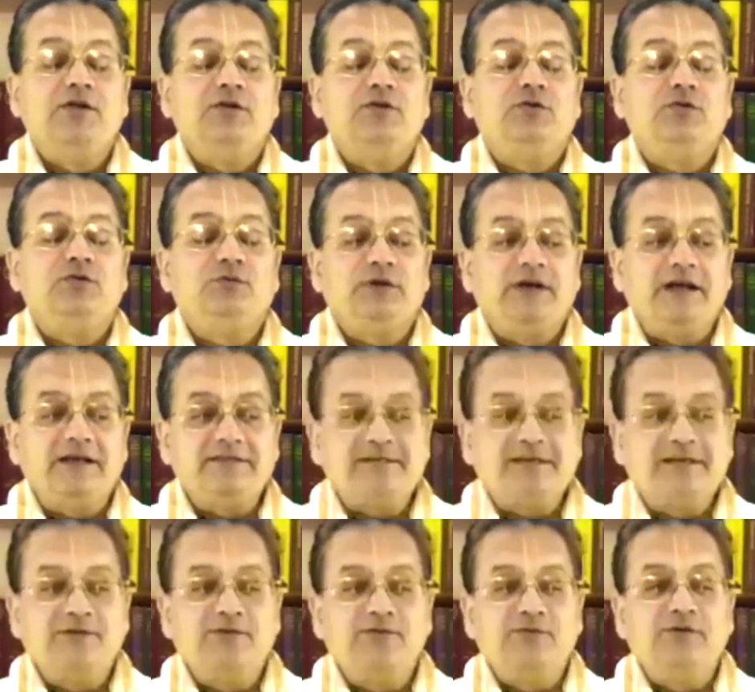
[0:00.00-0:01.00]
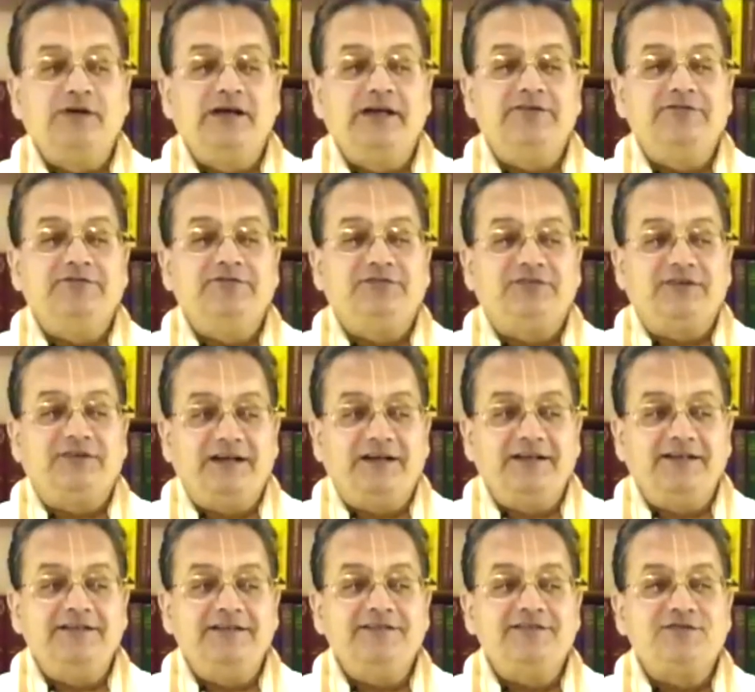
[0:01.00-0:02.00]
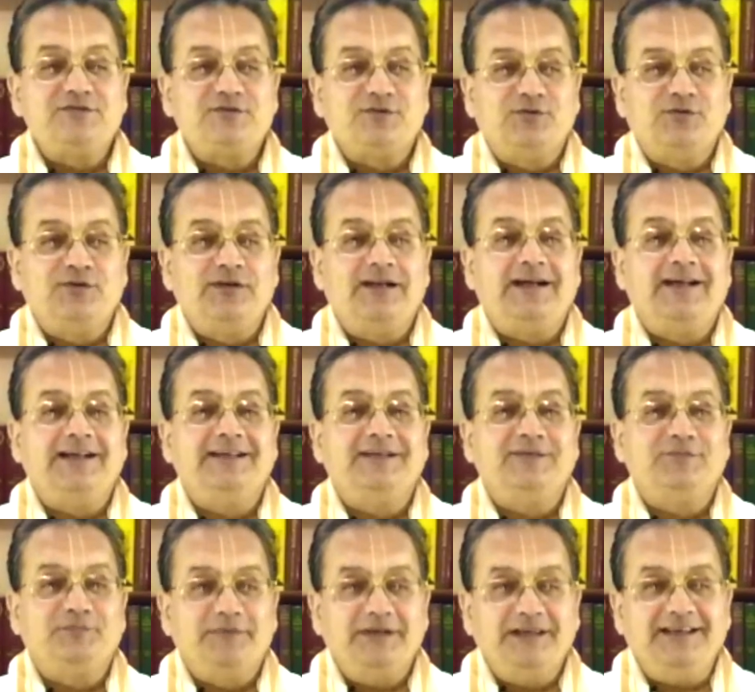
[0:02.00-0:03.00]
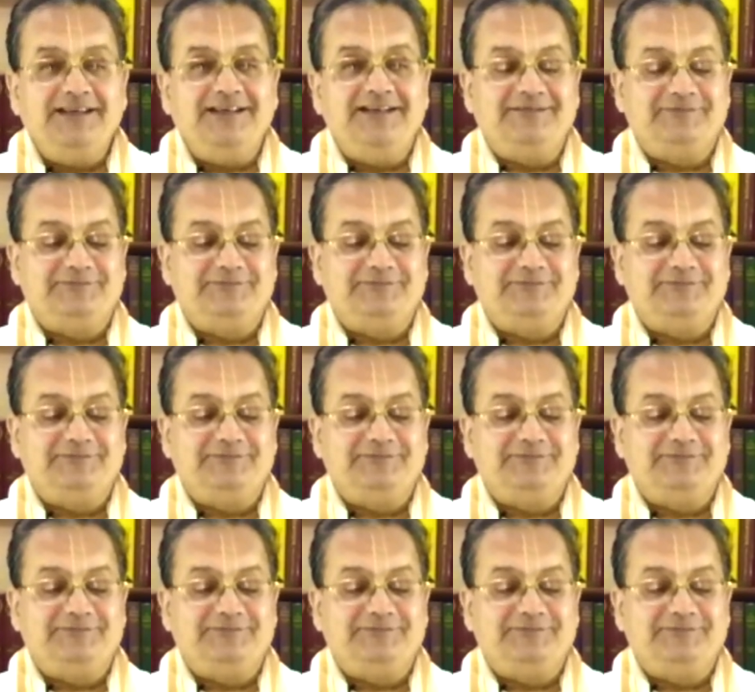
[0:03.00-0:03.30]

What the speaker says: To rescue a fallen soul like me.